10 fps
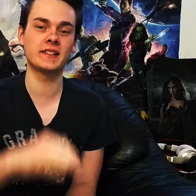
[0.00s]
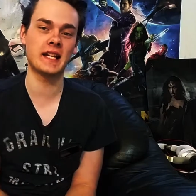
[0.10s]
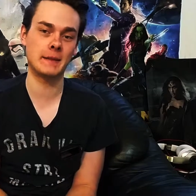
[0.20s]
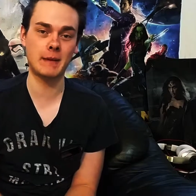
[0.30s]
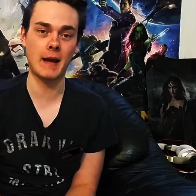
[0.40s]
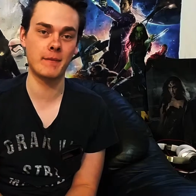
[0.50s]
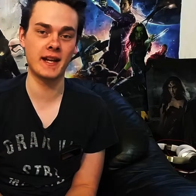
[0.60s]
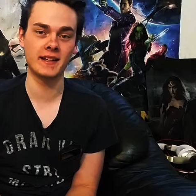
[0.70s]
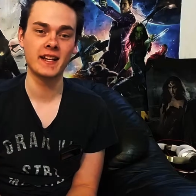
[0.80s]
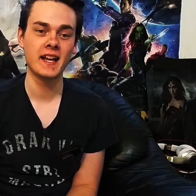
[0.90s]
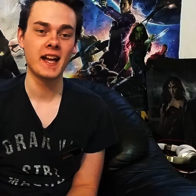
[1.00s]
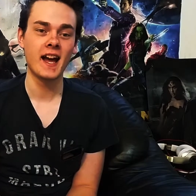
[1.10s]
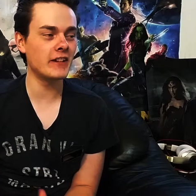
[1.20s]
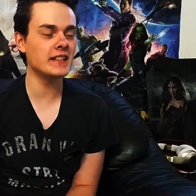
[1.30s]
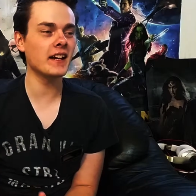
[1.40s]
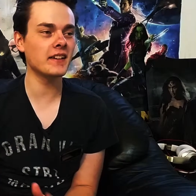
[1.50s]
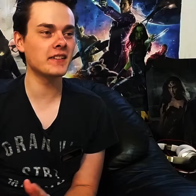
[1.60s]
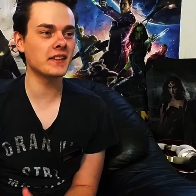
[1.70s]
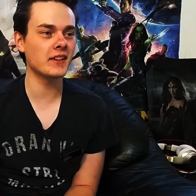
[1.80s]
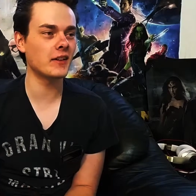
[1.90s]
on to take Batman. If he
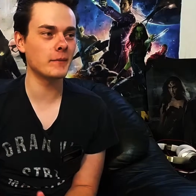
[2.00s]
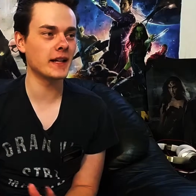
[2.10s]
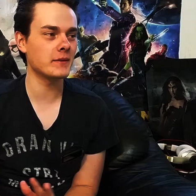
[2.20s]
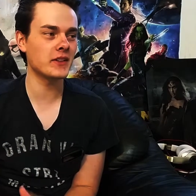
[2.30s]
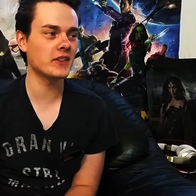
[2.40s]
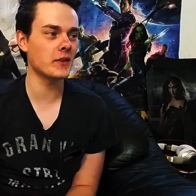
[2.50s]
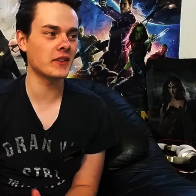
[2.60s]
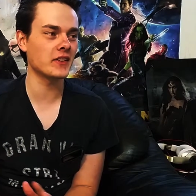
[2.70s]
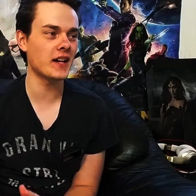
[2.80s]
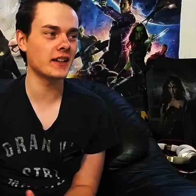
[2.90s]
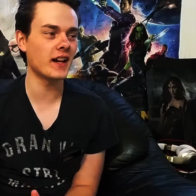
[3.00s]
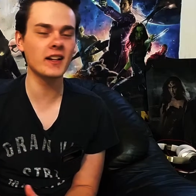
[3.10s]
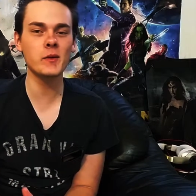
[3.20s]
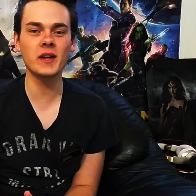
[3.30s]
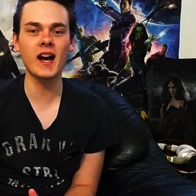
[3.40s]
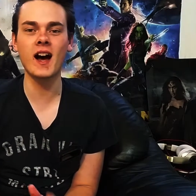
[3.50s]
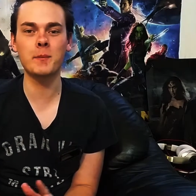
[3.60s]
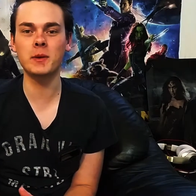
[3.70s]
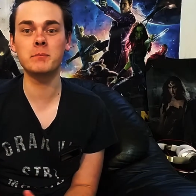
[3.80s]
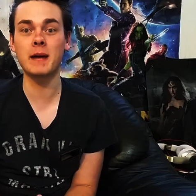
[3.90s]
does, oh man, I'm just so excited. I don't want to
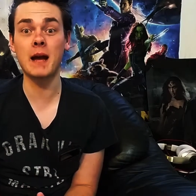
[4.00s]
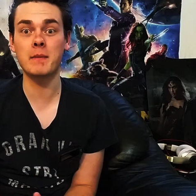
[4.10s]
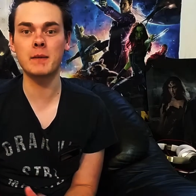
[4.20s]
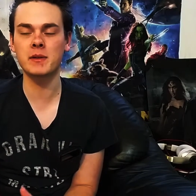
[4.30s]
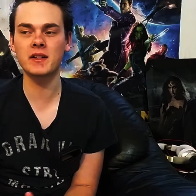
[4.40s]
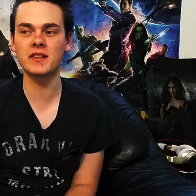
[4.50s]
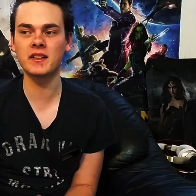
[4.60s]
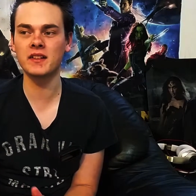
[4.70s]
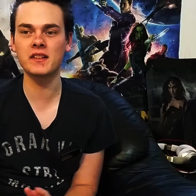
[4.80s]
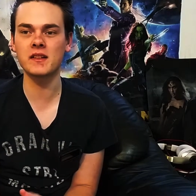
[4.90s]
harp on Batman because this